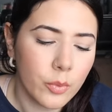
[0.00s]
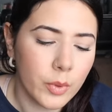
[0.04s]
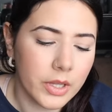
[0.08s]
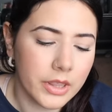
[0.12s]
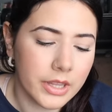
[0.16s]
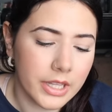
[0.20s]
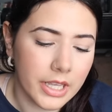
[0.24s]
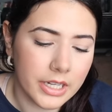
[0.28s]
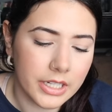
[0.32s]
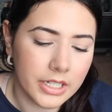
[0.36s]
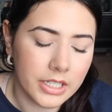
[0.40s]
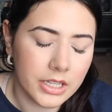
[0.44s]
With
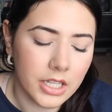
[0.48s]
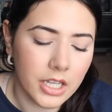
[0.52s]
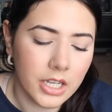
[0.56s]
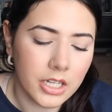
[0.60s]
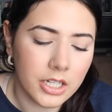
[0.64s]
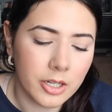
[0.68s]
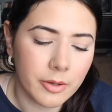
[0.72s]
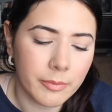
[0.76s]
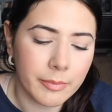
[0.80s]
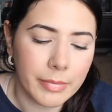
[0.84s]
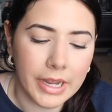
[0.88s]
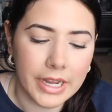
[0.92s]
Any
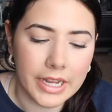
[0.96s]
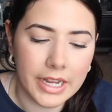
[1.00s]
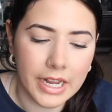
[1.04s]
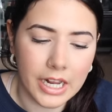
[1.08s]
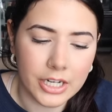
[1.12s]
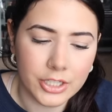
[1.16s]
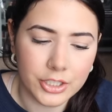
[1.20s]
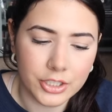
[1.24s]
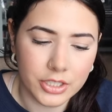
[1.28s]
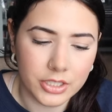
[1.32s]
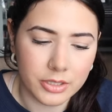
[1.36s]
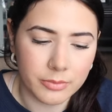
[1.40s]
Luck by
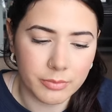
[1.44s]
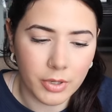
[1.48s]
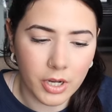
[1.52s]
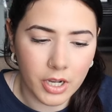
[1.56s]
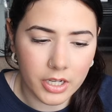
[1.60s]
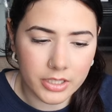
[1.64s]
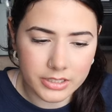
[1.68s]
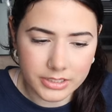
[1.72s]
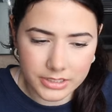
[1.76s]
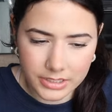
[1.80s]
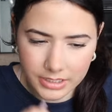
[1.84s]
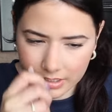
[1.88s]
Ashley
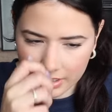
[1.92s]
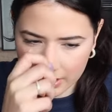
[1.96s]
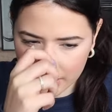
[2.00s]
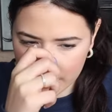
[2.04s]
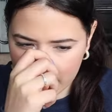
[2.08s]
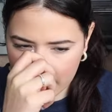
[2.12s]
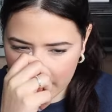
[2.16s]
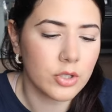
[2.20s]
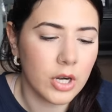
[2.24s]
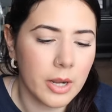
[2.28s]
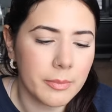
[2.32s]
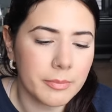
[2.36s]
Poston,
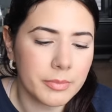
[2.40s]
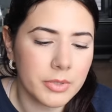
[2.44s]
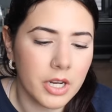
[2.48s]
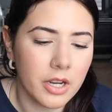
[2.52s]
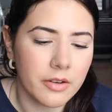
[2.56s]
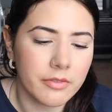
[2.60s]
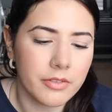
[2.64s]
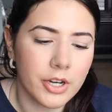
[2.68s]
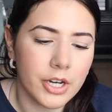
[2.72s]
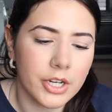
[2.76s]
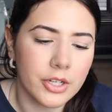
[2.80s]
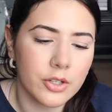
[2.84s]
Drop
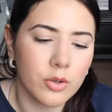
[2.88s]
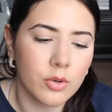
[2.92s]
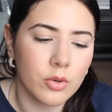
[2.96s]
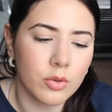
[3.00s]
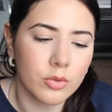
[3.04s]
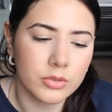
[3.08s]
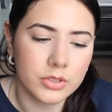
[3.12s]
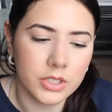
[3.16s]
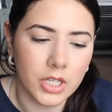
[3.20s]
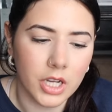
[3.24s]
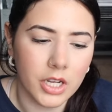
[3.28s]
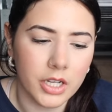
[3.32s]
Cover and
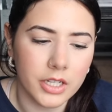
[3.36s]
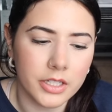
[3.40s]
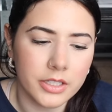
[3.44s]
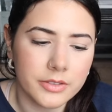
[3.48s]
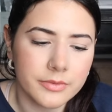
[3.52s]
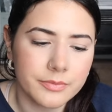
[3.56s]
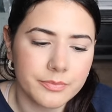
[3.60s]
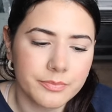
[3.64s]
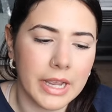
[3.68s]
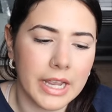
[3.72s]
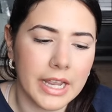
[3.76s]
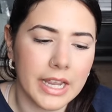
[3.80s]
Hold
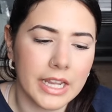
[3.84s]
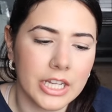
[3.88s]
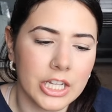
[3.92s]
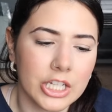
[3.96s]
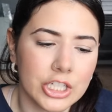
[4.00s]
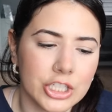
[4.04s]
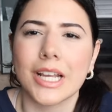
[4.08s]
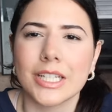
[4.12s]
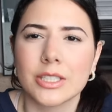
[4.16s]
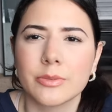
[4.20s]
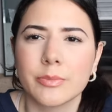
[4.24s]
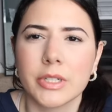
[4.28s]
On by
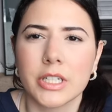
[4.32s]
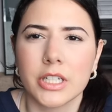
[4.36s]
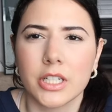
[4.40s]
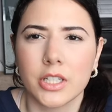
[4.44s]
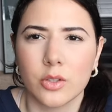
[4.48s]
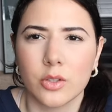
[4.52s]
Desmond